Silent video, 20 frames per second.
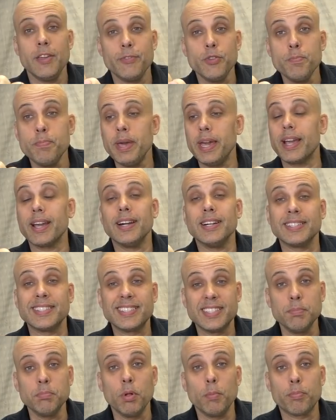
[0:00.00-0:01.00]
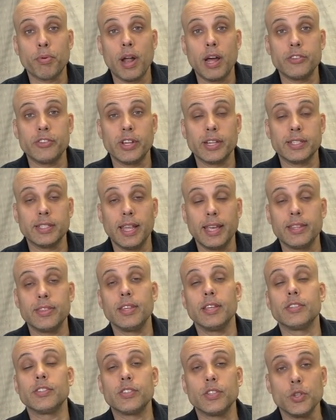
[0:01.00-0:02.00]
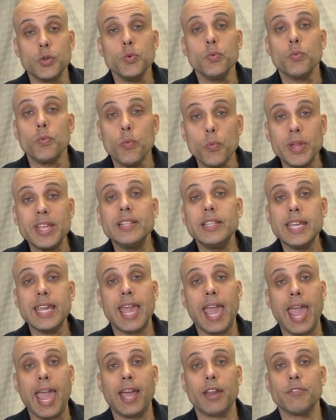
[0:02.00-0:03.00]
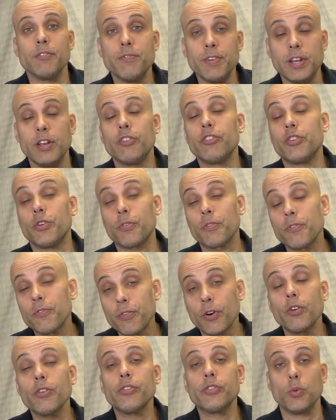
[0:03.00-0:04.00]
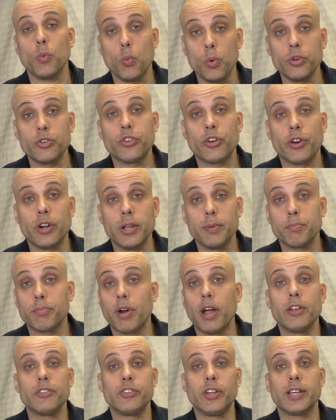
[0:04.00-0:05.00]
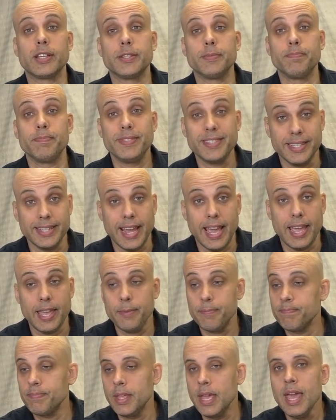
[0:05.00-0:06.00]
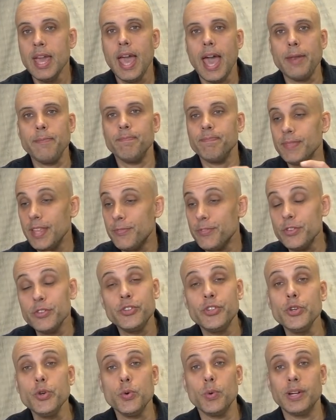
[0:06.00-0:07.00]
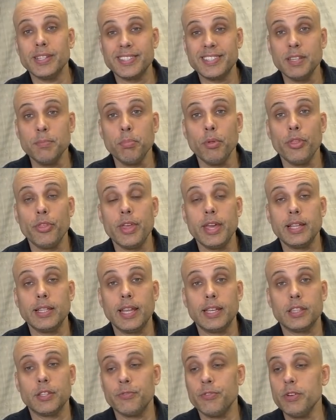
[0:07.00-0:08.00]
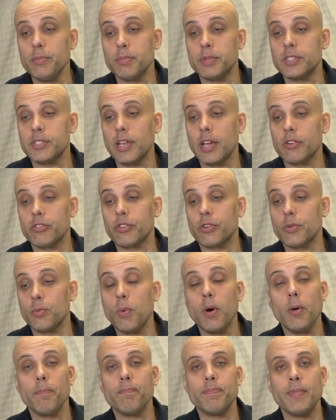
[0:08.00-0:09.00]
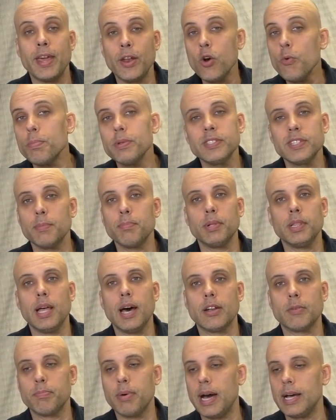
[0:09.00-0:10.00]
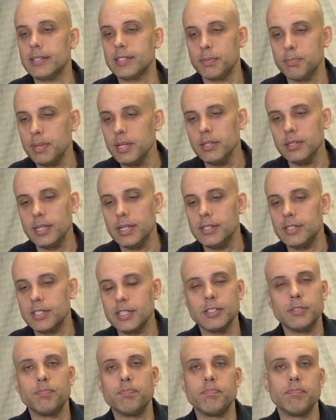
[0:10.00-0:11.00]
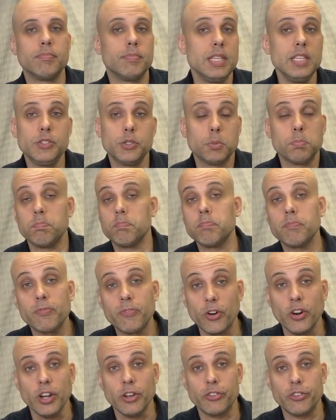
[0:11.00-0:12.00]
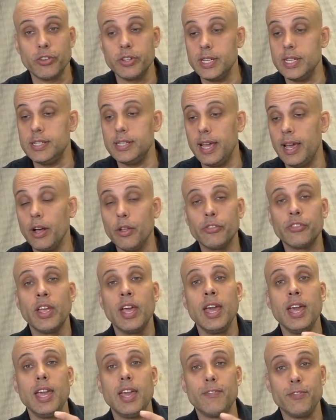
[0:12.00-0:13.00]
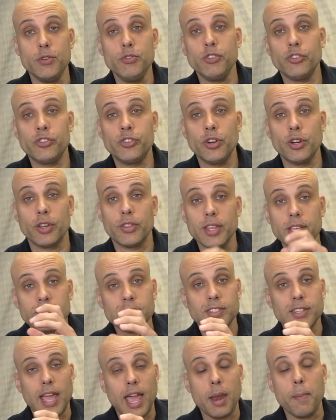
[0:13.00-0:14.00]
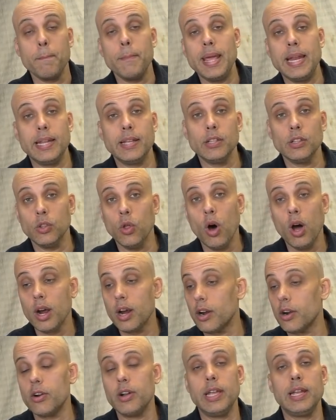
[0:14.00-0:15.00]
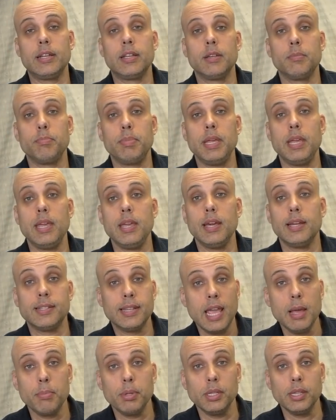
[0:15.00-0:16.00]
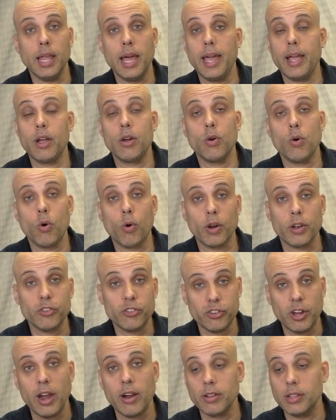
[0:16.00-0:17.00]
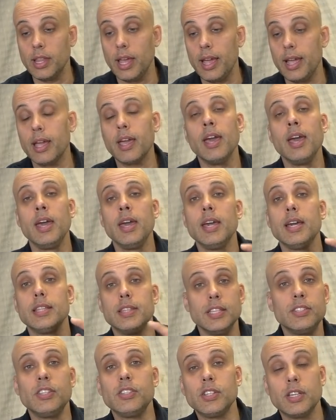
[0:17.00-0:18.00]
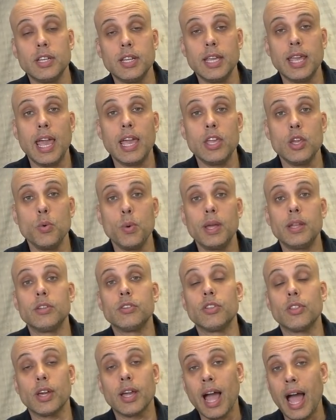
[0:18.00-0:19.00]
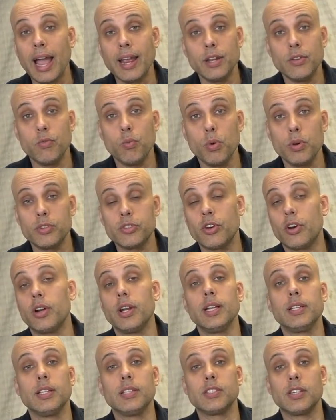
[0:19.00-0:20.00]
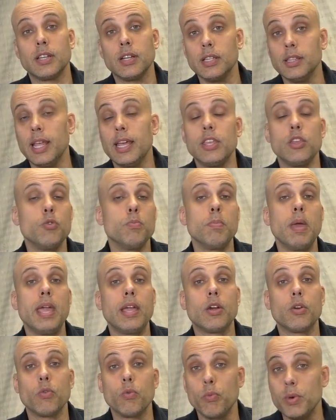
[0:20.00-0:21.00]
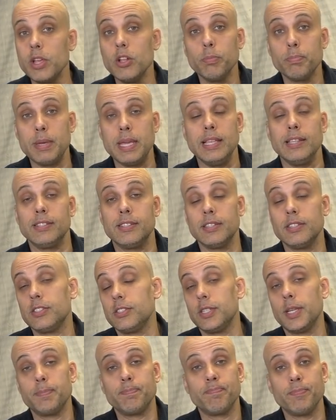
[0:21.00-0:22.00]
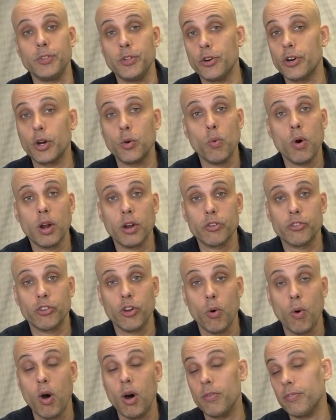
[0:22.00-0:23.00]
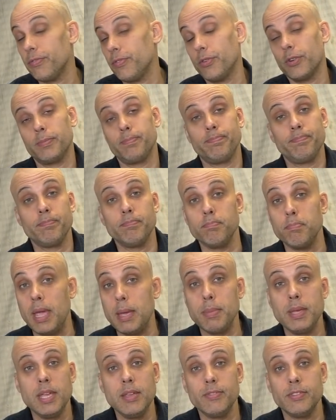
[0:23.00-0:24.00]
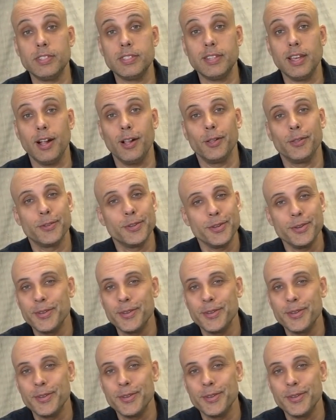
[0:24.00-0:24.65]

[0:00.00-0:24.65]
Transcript: If you pick a simple project like this, you really can finish your first wood turning project today. And if you do a simple thing like the foot massager, well, it opens up a lot of possibilities because these are furniture details. If you just took this and made it longer, it could be a table leg or a chair leg. This is going to get you into the kind of wood turning that's going to let you make real pieces that you're going to want to show off or maybe even sell.